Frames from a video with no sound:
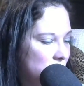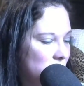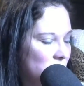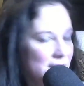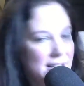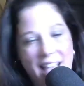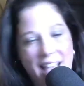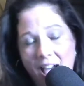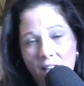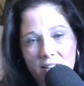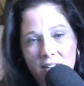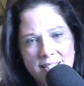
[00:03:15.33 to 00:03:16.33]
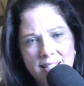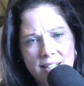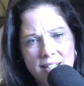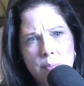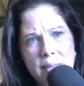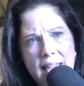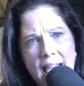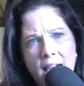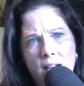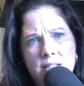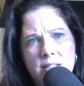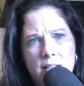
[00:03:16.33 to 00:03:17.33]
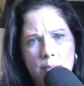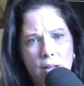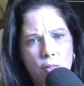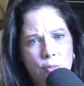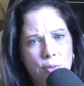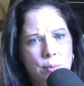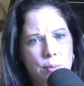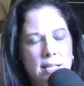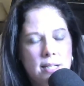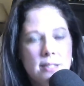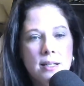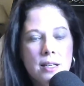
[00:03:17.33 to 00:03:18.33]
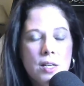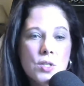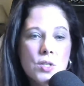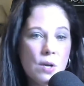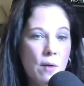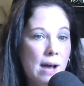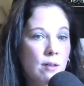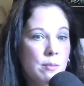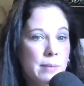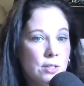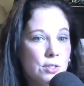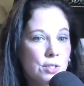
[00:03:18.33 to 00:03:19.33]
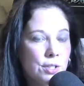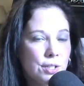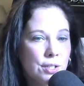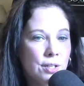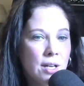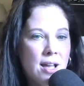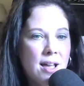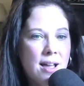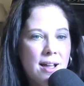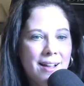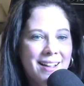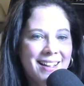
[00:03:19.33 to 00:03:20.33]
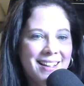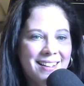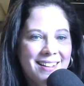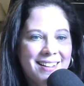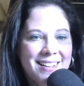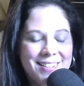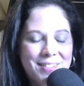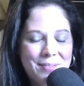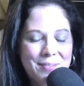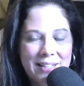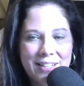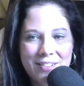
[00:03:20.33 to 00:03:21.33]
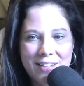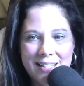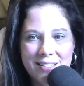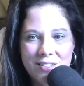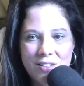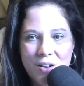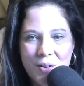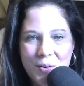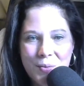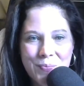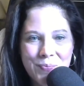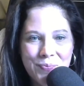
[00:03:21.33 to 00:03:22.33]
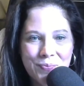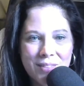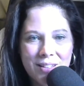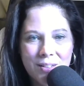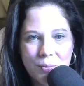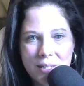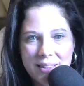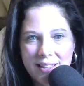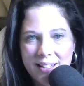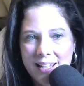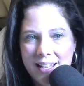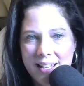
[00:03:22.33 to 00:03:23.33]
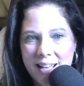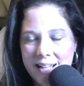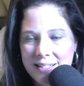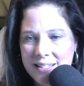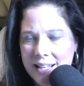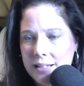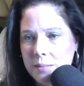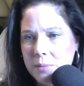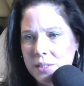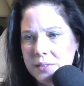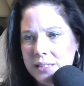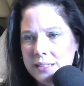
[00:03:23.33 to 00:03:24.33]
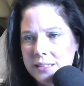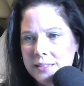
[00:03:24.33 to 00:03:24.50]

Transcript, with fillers: turned out. He said it will be out in about three weeks. So I will make sure I um, let you guys know when he has that uploaded.